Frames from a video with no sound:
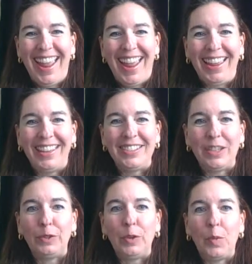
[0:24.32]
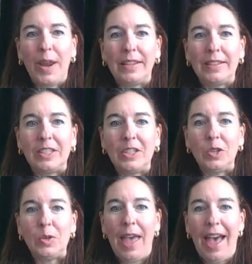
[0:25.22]
and different ways to
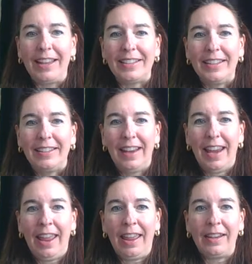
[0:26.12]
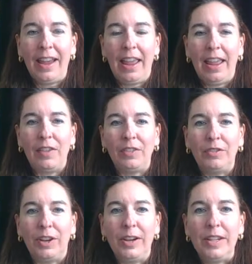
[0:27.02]
do that. And I have a
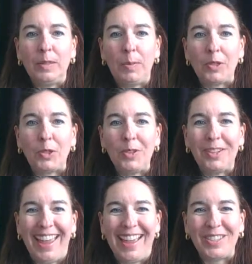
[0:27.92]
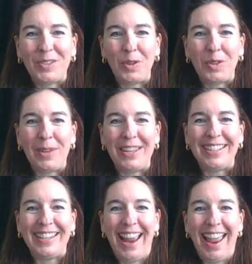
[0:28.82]
very special guest with me
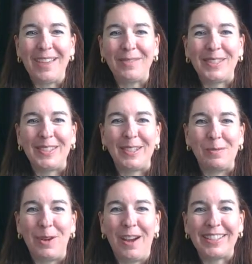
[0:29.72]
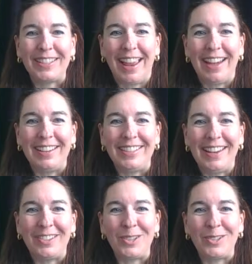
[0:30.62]
today. I'm super excited to
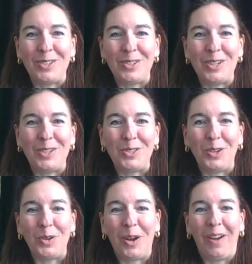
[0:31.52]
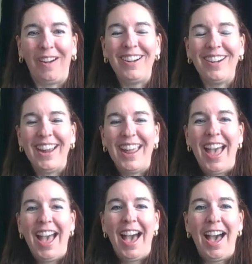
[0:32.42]
introduce you to her.
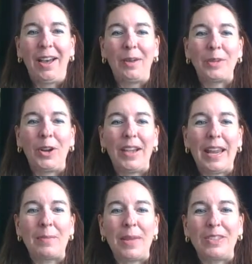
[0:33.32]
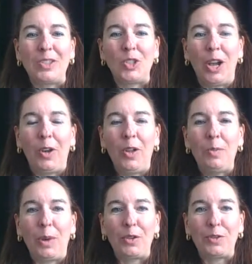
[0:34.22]
Her name is Cheryl
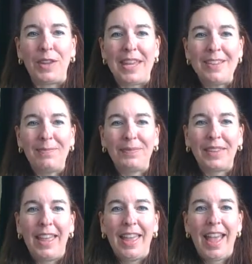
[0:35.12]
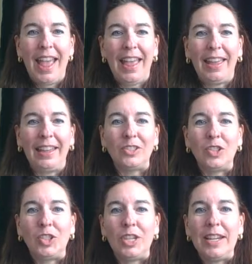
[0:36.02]
Murphy, and
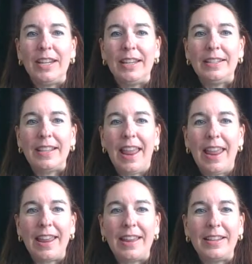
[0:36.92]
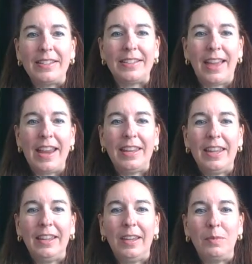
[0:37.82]
she is a
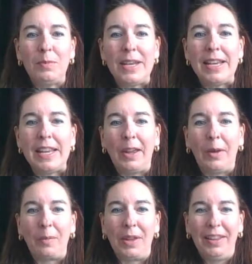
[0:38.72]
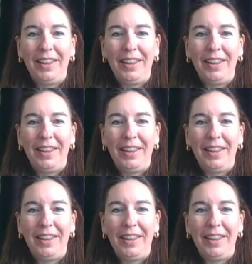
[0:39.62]
psychic medium.